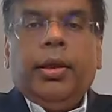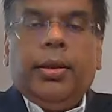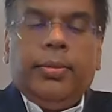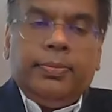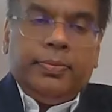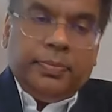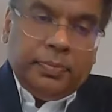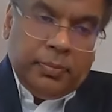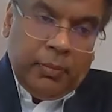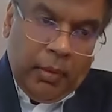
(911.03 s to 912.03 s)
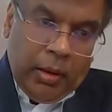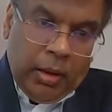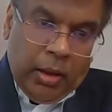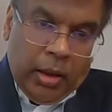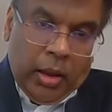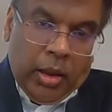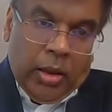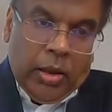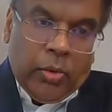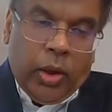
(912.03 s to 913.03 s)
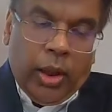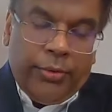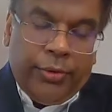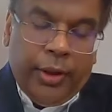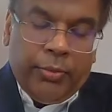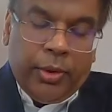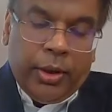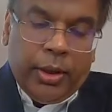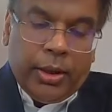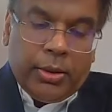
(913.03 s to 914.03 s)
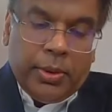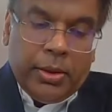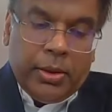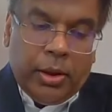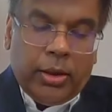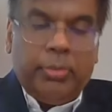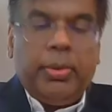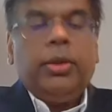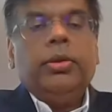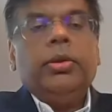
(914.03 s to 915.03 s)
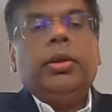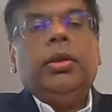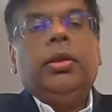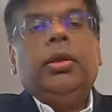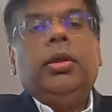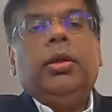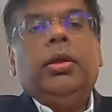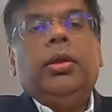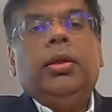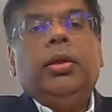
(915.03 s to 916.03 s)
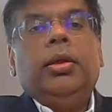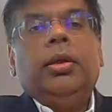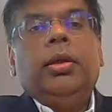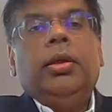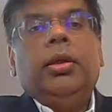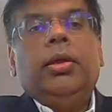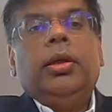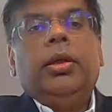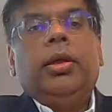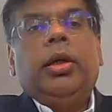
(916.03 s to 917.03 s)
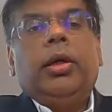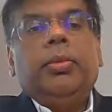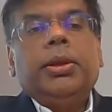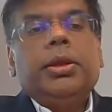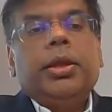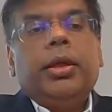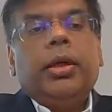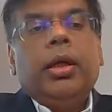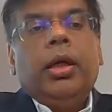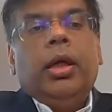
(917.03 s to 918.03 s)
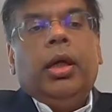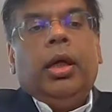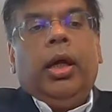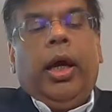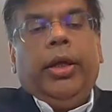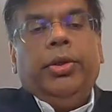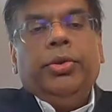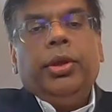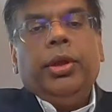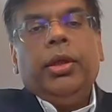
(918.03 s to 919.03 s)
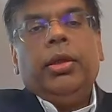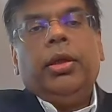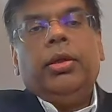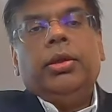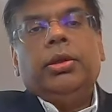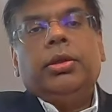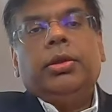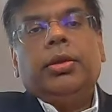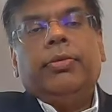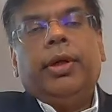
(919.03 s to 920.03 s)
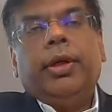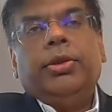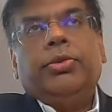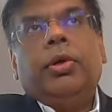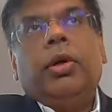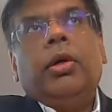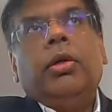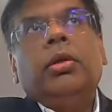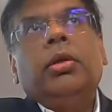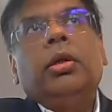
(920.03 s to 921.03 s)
um, the Quad framework has been talked about in uh, in the earlier comments here. I do think there's a very strong